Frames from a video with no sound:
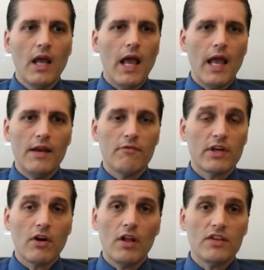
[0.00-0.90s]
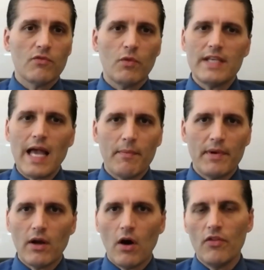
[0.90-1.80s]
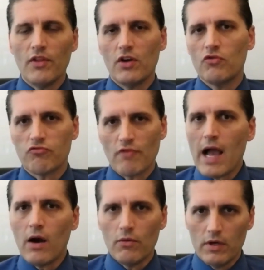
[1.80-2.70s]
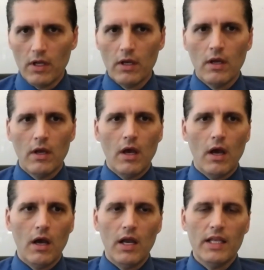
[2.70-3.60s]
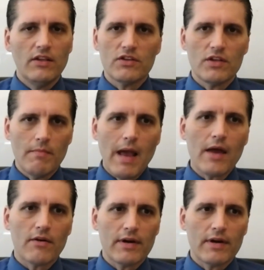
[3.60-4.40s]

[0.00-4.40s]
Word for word: And regardless of what's happening on the ground, uh, it doesn't matter.